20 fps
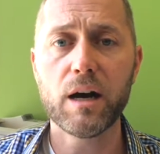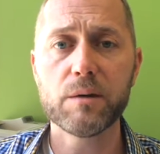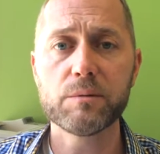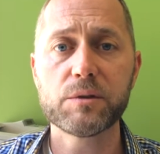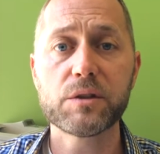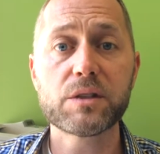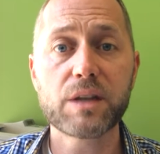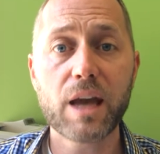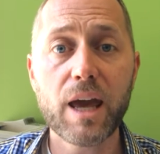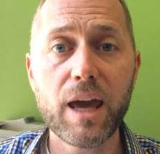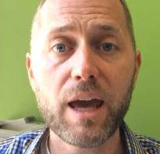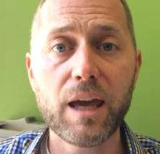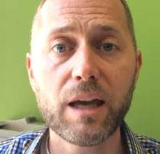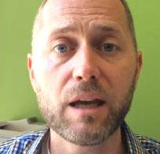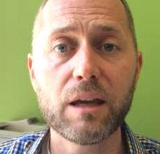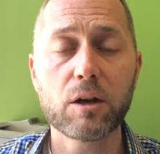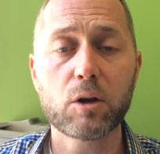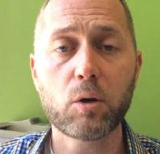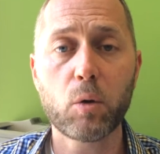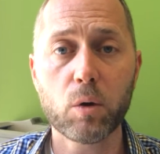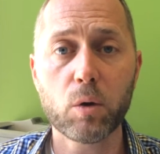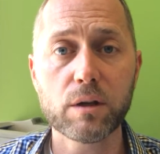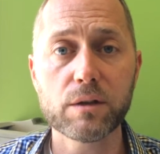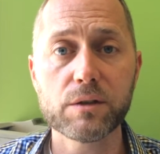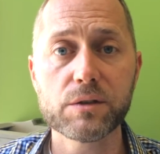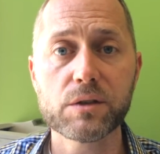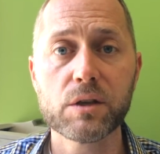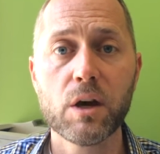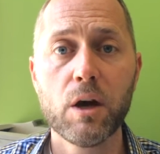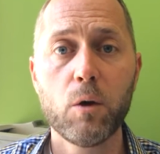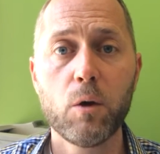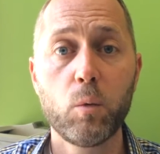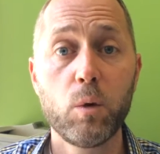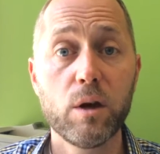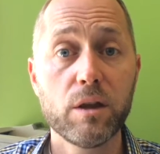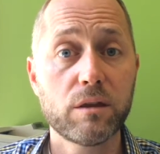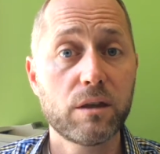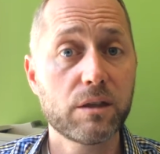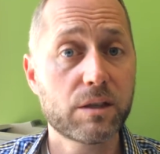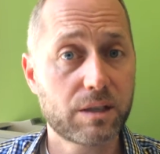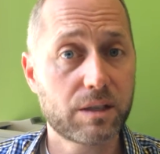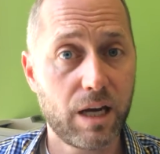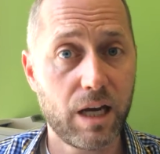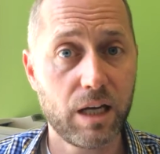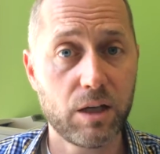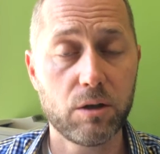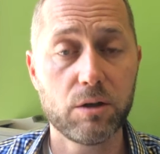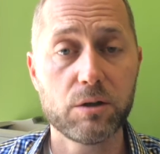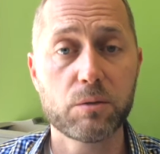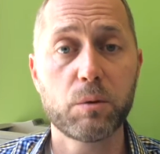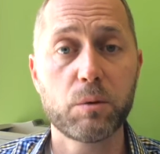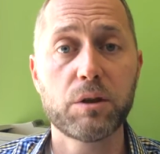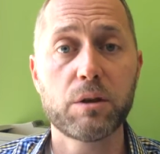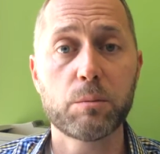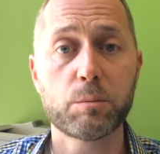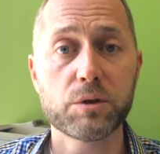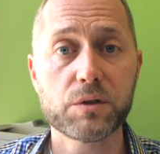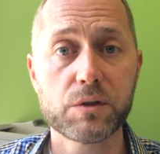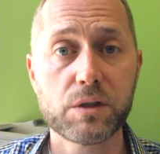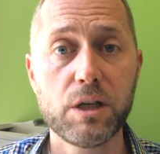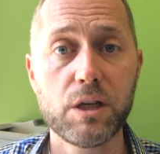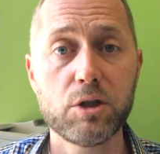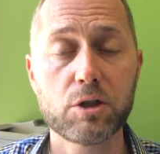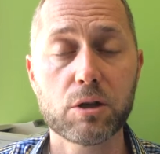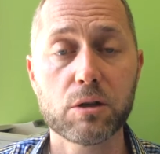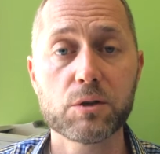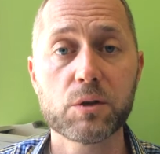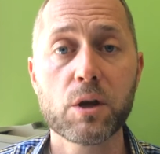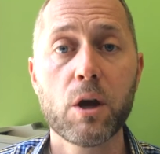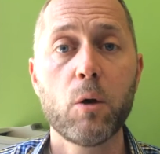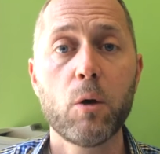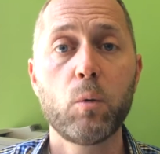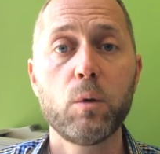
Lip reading: staying in accordance with the standards, with the procedures,